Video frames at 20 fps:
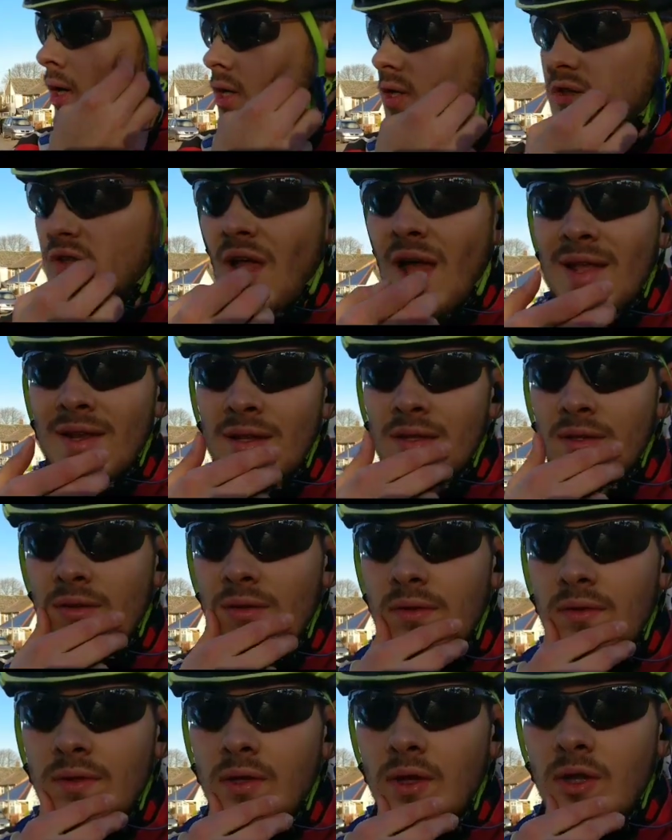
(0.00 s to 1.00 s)
a
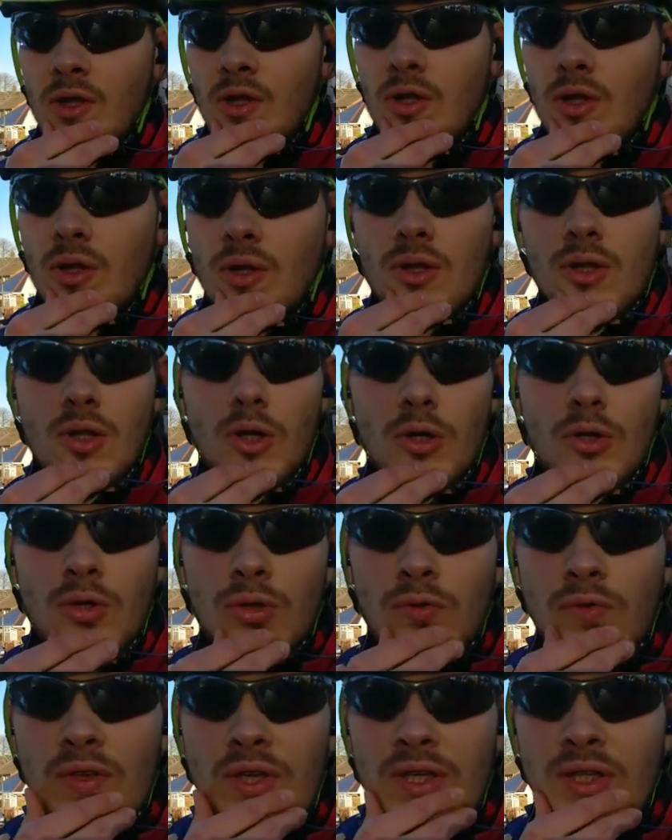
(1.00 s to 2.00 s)
standard, you know,
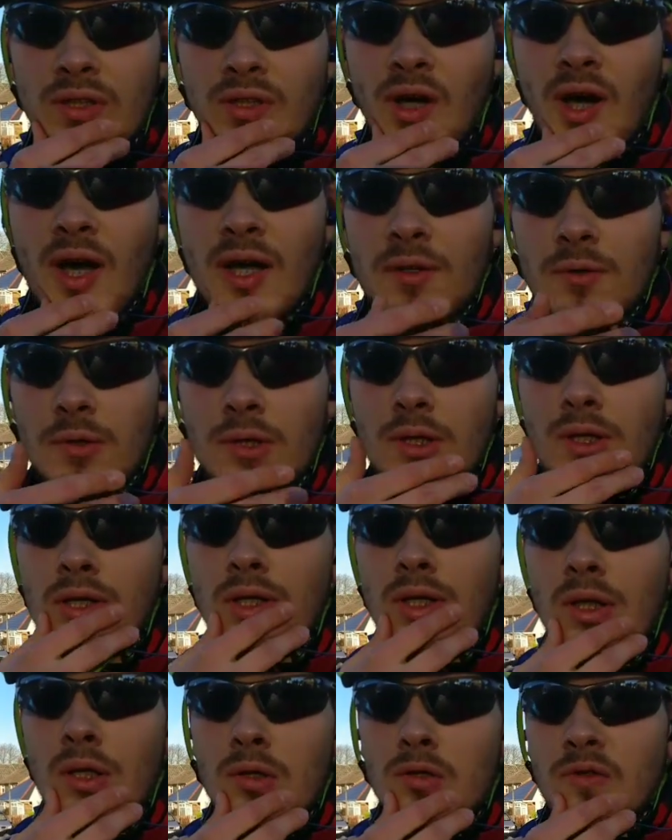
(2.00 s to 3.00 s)
non-vegan diet when
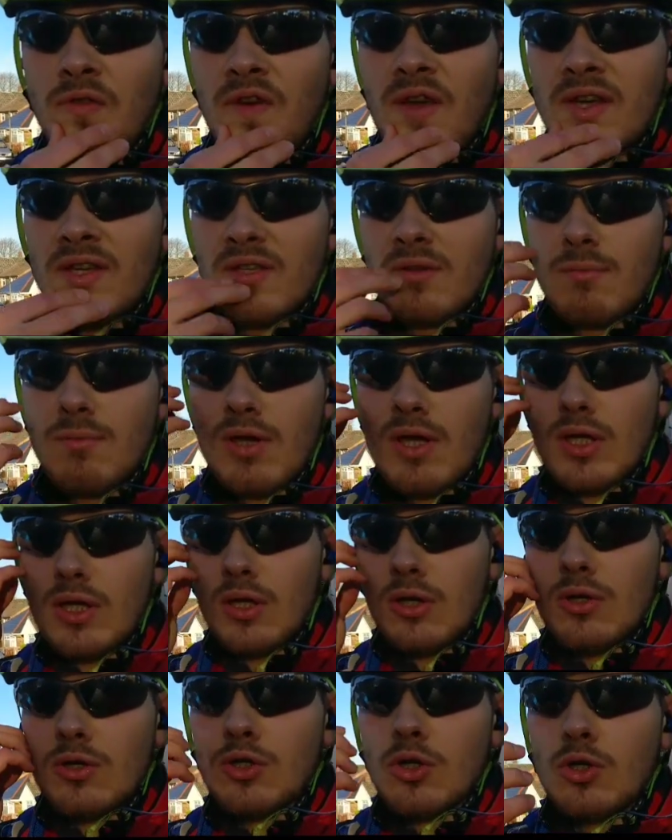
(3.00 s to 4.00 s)
you eat lots of eggs and
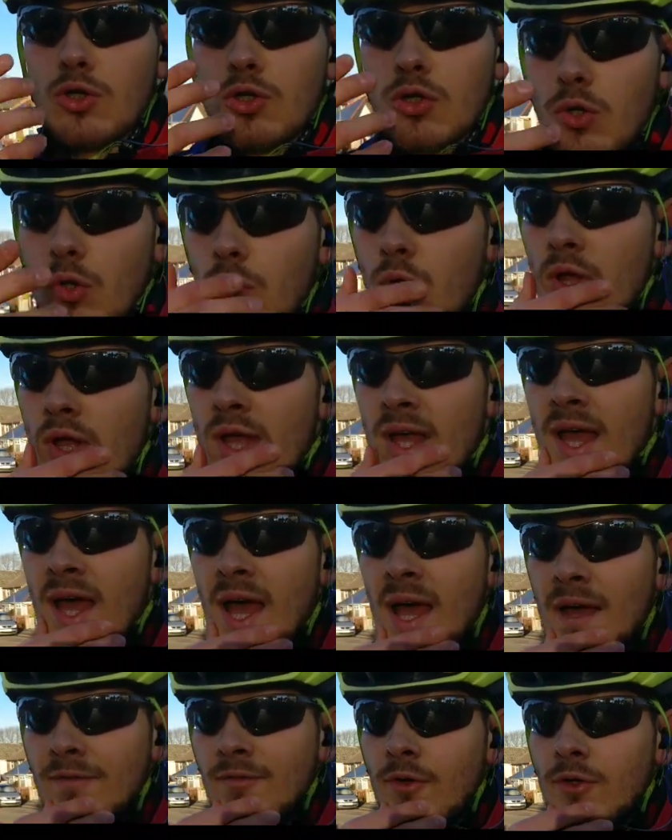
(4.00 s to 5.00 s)
meat. You know, it's good to
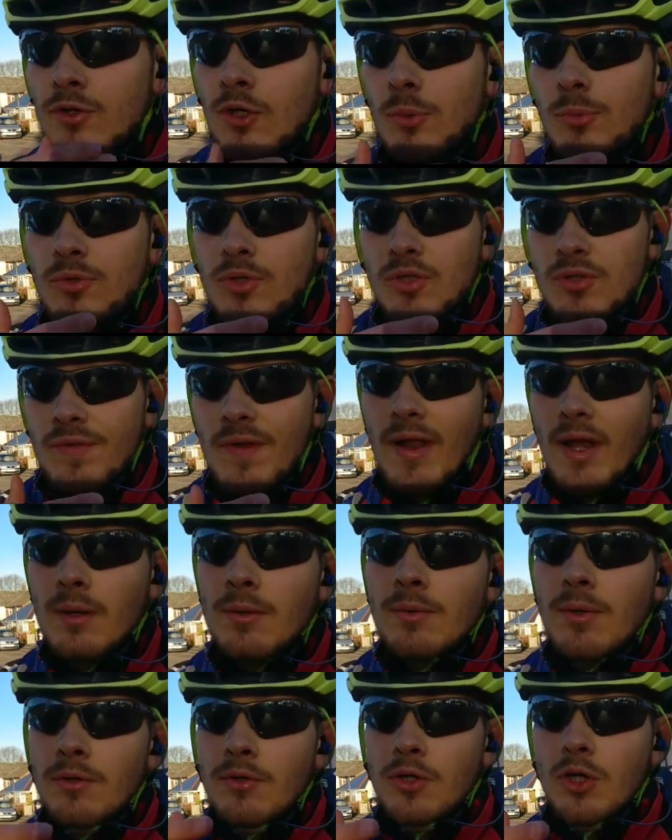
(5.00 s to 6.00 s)
have those options
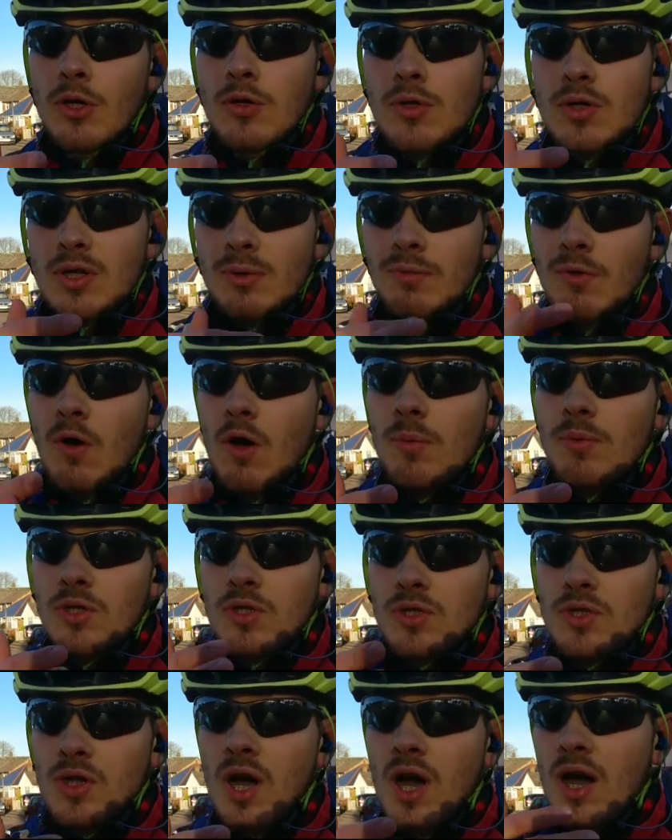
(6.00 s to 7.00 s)
available. I'll show you some of the
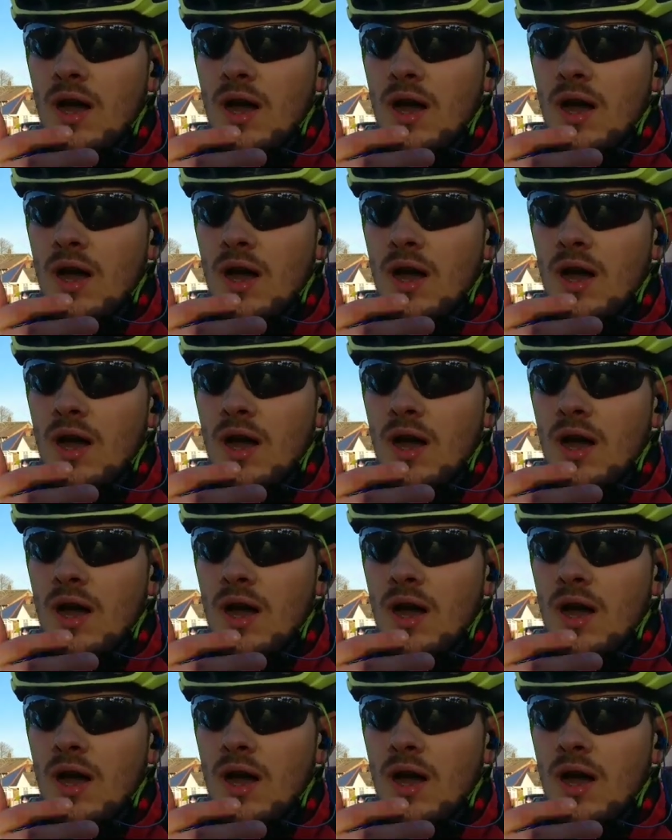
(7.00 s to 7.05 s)
options that